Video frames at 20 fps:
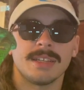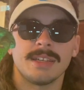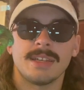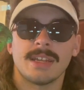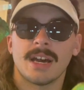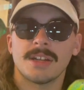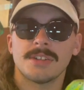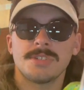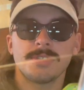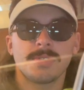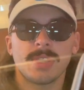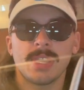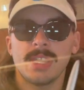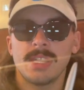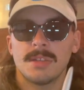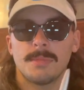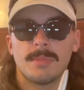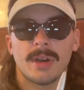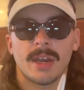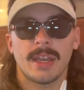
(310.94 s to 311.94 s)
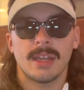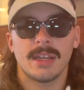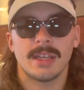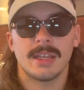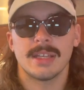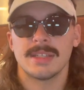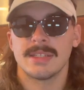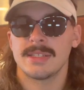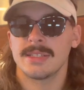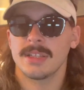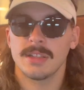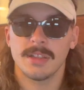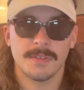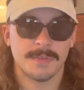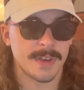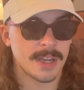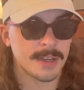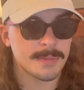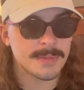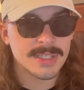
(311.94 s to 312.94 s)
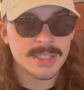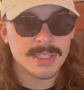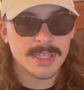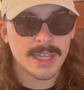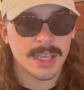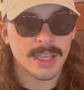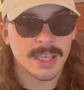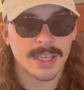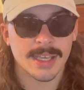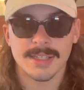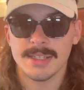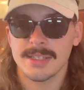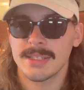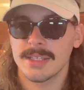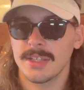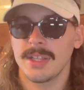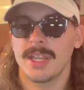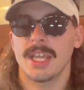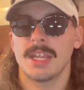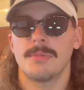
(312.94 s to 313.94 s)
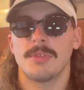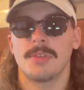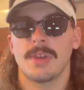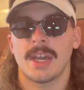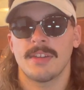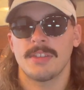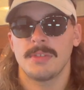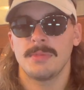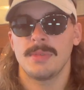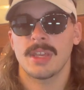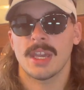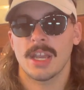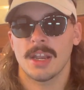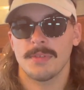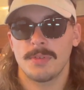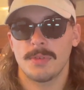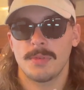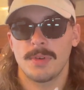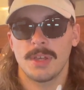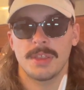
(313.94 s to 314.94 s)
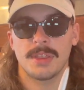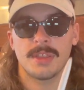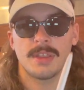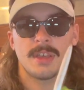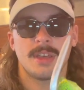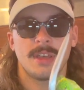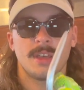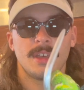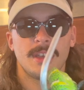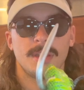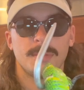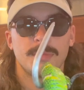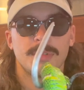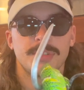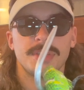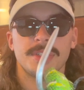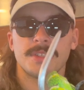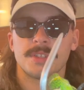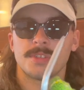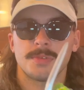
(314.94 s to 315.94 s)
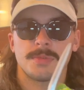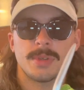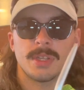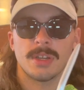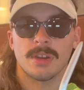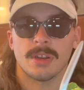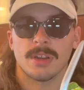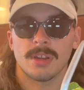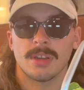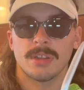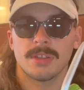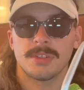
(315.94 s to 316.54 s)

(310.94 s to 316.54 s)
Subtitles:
not too keen to bite. It's still a venomous snake. It's still an animal you have to be careful with, but she's a sweetheart.